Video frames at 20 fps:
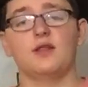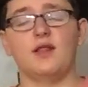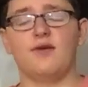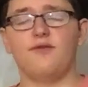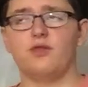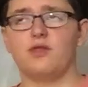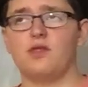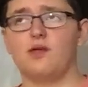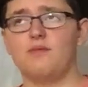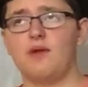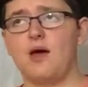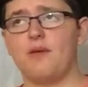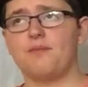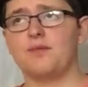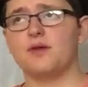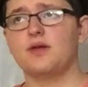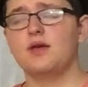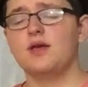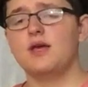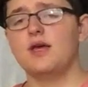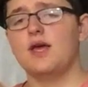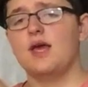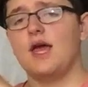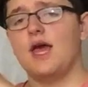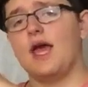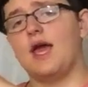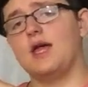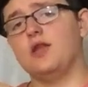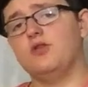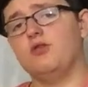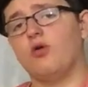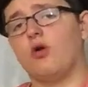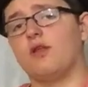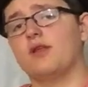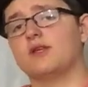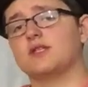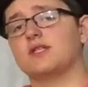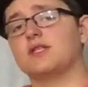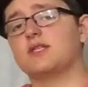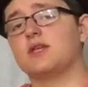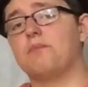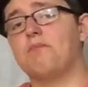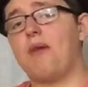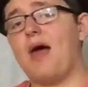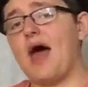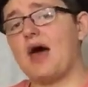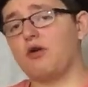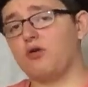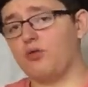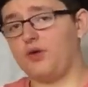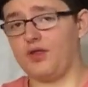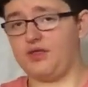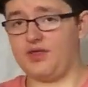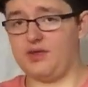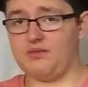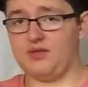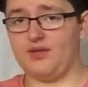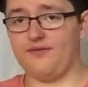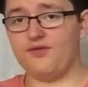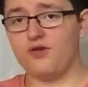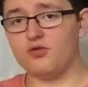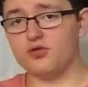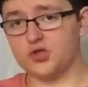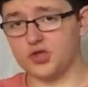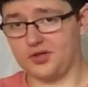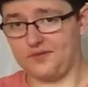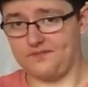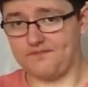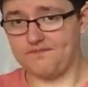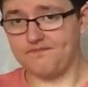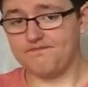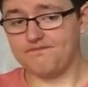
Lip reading: level them up and do all this to battle with them in the future.